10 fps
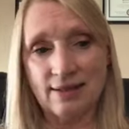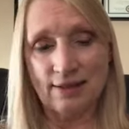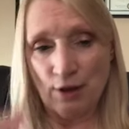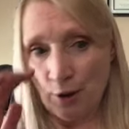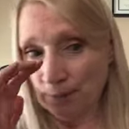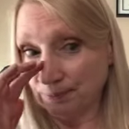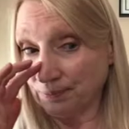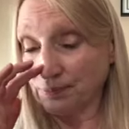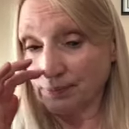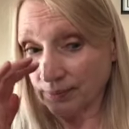So
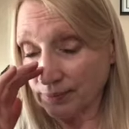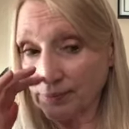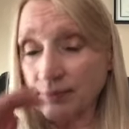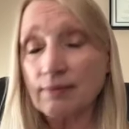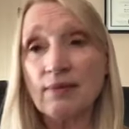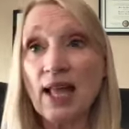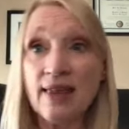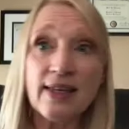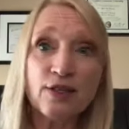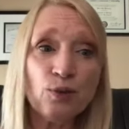
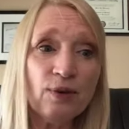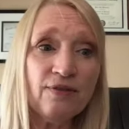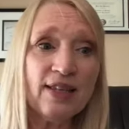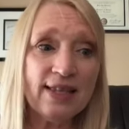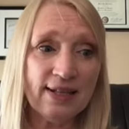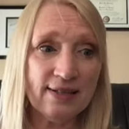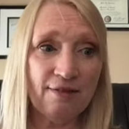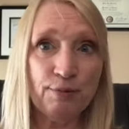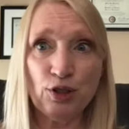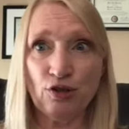that's one of the things
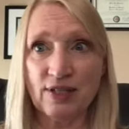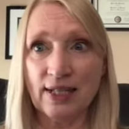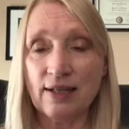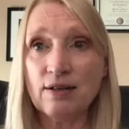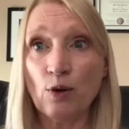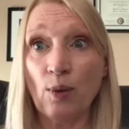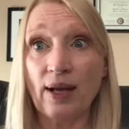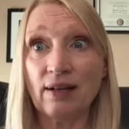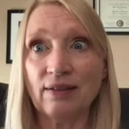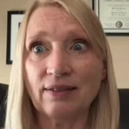I've been using
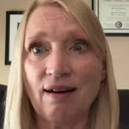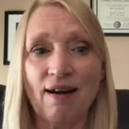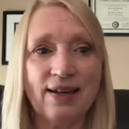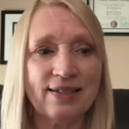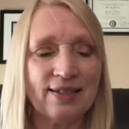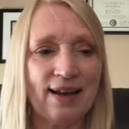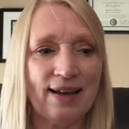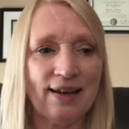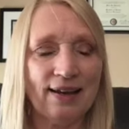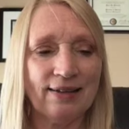quite a lot,
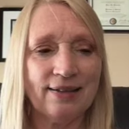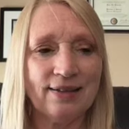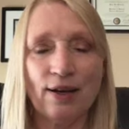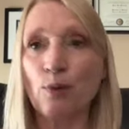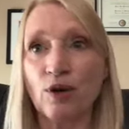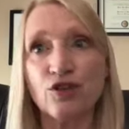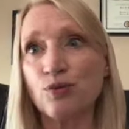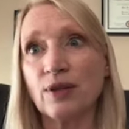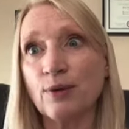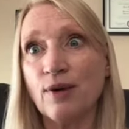and it works
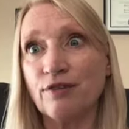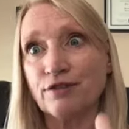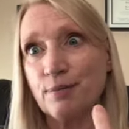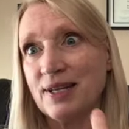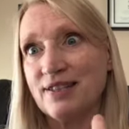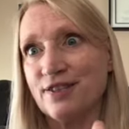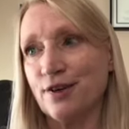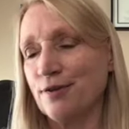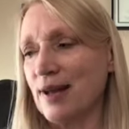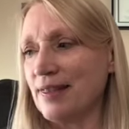really well for me.
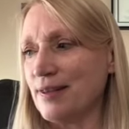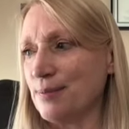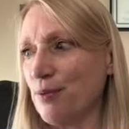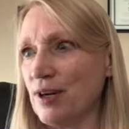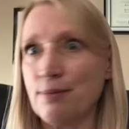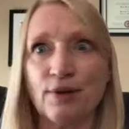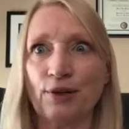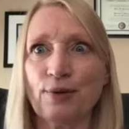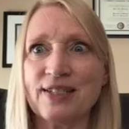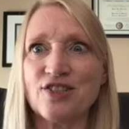So at this point, I'm not
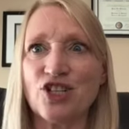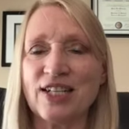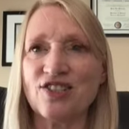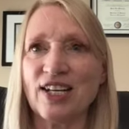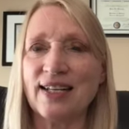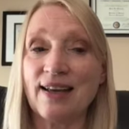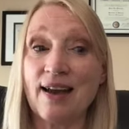going to change it.